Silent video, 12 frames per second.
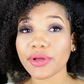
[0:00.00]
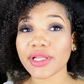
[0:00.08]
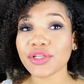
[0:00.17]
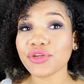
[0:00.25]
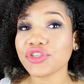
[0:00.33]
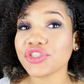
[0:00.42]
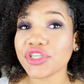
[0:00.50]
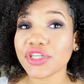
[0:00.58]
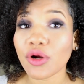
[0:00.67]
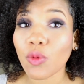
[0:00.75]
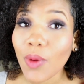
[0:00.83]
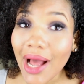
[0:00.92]
away the
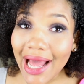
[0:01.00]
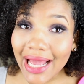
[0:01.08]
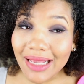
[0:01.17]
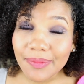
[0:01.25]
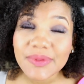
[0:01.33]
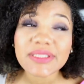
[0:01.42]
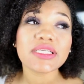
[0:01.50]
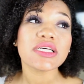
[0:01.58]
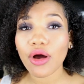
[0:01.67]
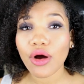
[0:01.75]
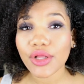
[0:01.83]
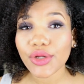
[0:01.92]
Neutrogena wipes or
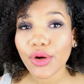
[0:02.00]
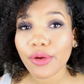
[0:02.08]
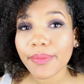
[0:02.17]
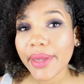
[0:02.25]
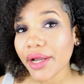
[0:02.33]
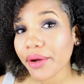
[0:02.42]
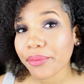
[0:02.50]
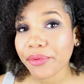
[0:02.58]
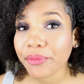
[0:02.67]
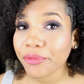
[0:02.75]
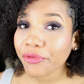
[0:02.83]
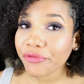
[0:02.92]
our makeup
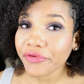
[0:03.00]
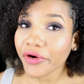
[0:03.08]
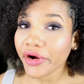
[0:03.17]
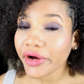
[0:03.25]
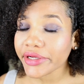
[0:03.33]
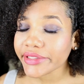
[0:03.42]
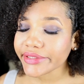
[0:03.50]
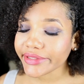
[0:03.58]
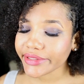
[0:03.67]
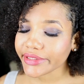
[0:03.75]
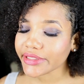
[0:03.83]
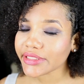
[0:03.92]
removers.